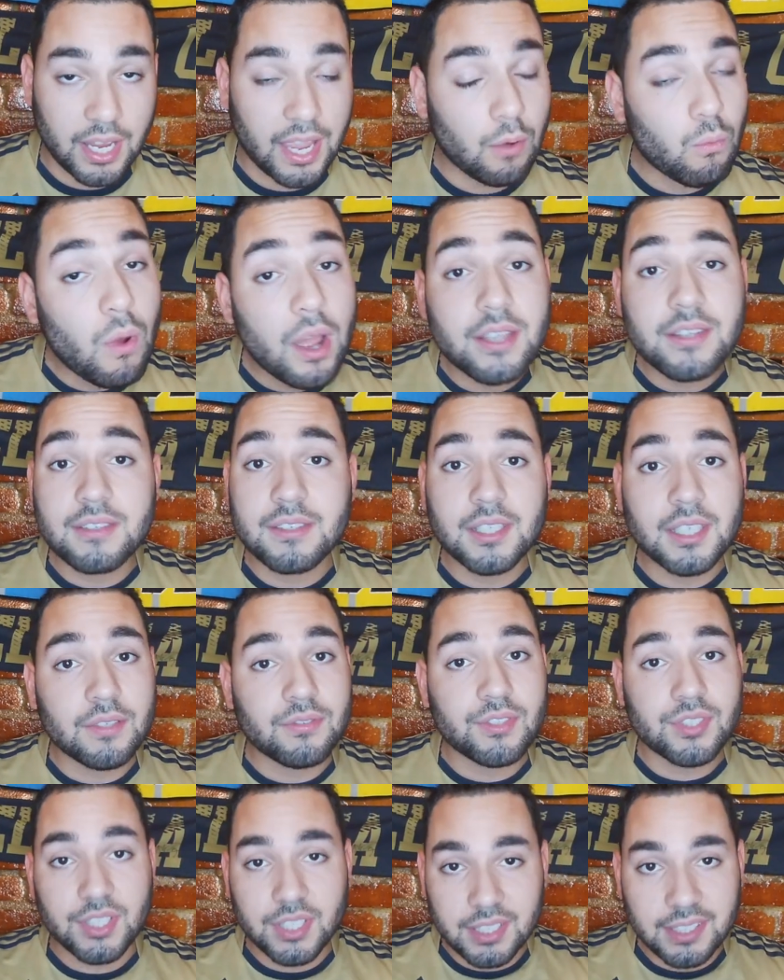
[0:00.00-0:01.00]

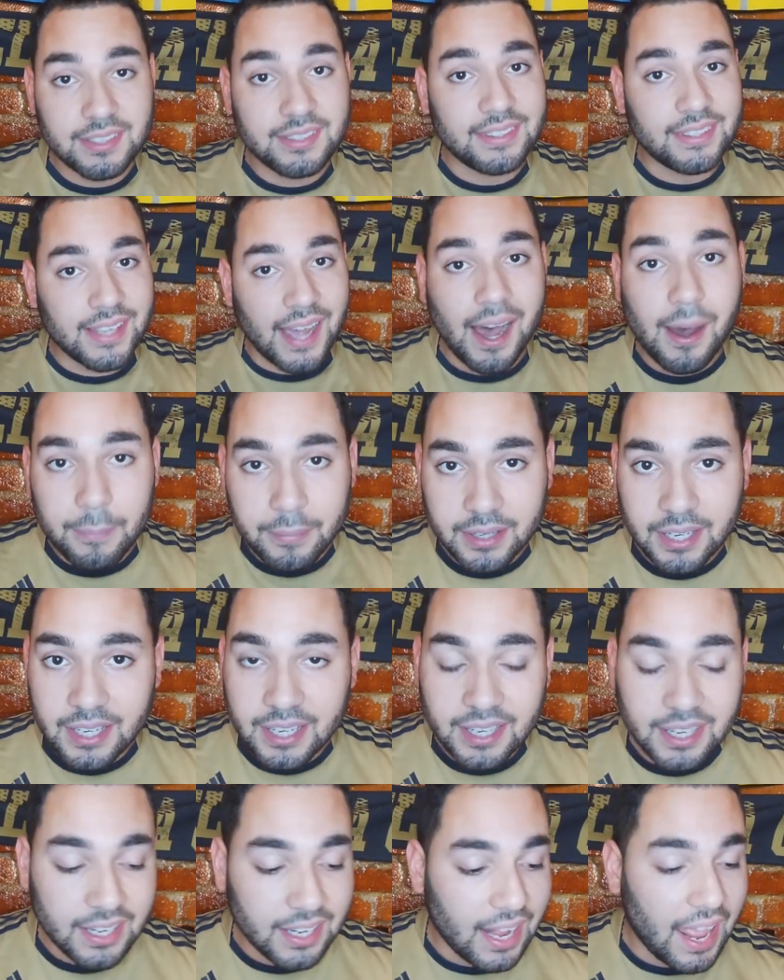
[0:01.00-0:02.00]
NYCFC
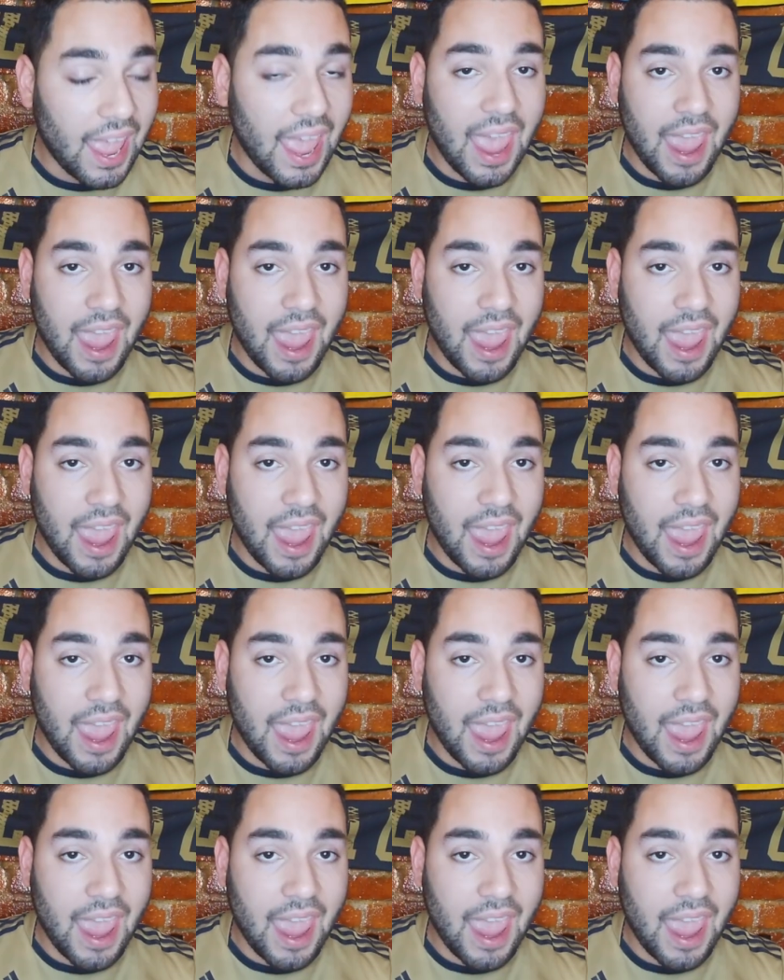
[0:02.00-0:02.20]
dominated it in